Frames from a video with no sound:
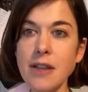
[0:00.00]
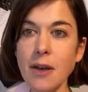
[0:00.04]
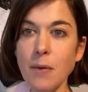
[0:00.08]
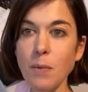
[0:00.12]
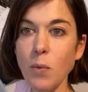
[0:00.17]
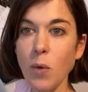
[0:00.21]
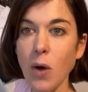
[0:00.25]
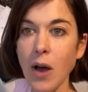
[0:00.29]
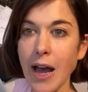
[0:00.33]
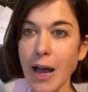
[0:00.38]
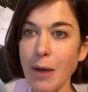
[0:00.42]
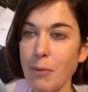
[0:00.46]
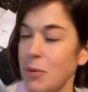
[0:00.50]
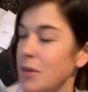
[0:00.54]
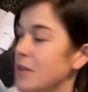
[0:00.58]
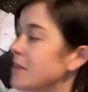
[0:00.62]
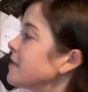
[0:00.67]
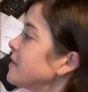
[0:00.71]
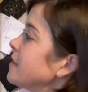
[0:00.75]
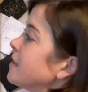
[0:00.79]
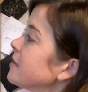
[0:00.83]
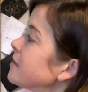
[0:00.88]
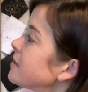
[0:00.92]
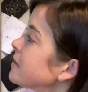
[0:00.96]
And what
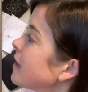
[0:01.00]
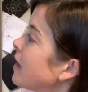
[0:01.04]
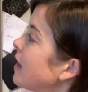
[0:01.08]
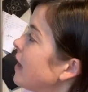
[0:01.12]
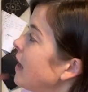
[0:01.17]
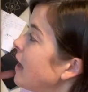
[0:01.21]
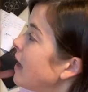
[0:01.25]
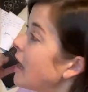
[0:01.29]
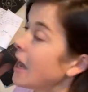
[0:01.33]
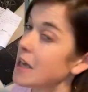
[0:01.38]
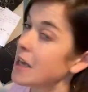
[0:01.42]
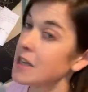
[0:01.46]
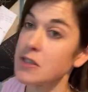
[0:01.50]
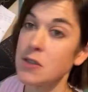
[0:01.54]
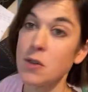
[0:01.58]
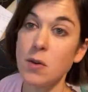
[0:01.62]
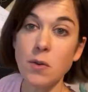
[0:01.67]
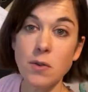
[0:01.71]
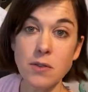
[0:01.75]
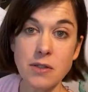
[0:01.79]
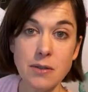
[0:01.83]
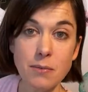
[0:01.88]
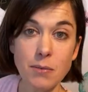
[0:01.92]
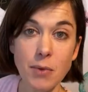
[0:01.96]
happens is as
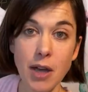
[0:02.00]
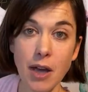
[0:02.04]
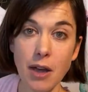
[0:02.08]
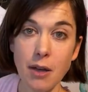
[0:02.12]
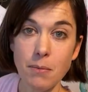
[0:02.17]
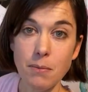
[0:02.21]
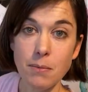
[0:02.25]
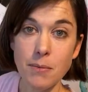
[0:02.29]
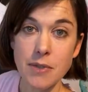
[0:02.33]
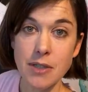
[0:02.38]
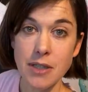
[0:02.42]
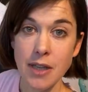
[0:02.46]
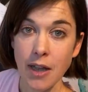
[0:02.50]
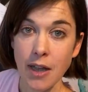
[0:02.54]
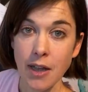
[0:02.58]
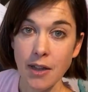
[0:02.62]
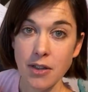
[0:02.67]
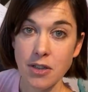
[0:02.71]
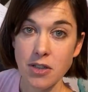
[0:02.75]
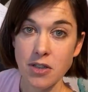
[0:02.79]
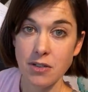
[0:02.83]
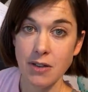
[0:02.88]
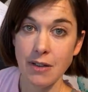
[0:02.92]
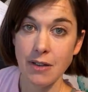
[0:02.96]
autumn comes,
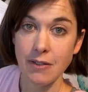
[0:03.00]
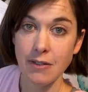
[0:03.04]
the tree